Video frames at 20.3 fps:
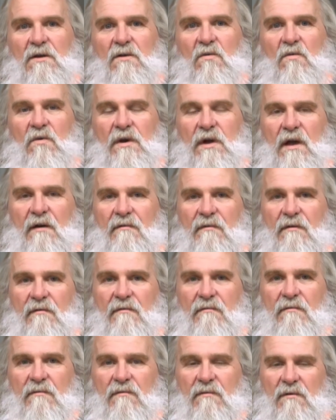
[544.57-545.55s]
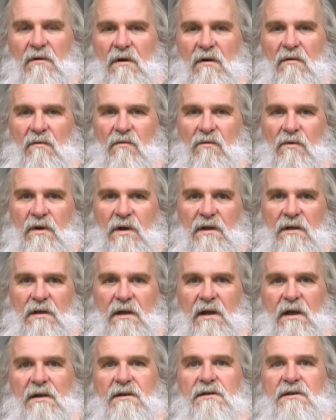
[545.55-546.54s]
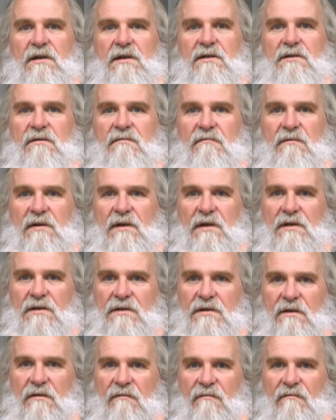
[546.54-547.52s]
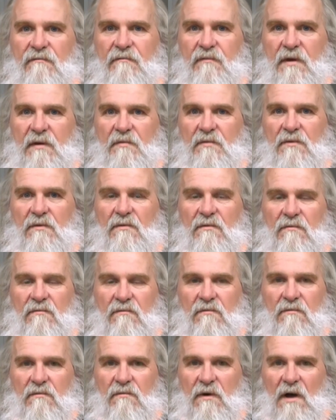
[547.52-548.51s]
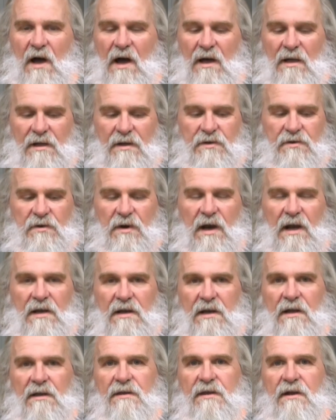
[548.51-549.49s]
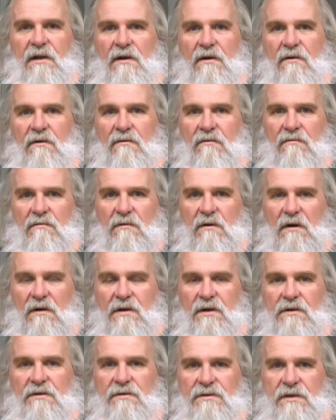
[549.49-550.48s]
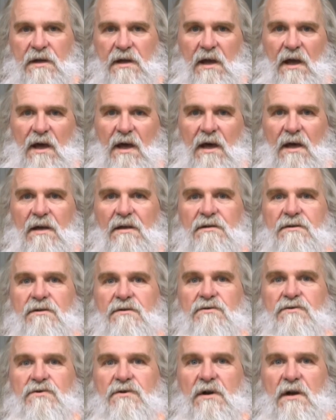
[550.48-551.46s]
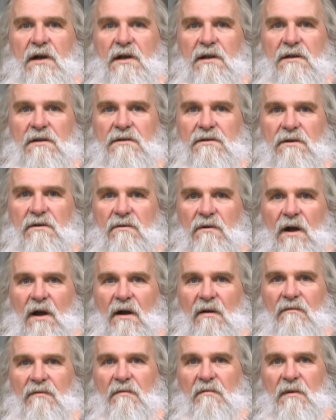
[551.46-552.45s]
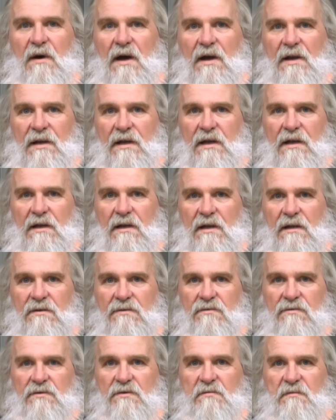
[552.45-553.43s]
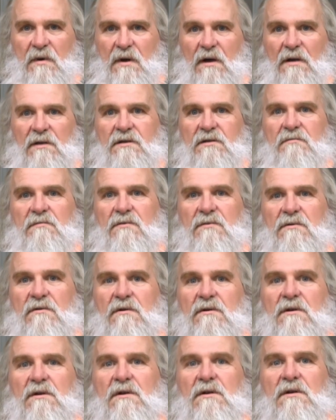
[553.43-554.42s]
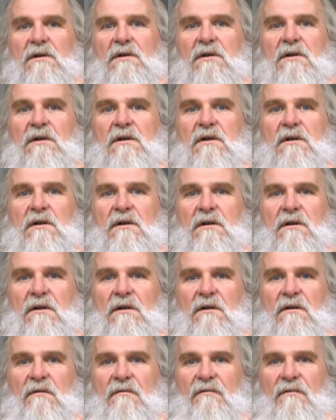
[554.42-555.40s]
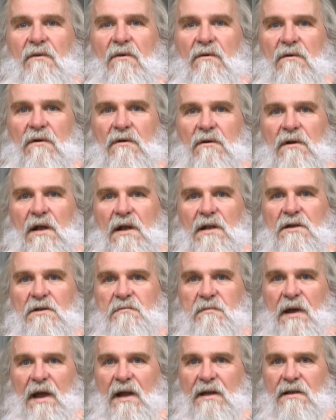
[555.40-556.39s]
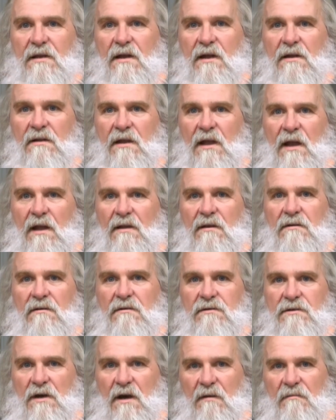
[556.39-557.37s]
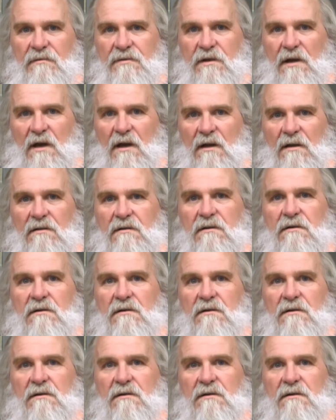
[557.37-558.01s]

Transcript: we have a really extensive list of people highly trained out there. Our QC guys are trained, so everybody is responsible for inspecting that job site.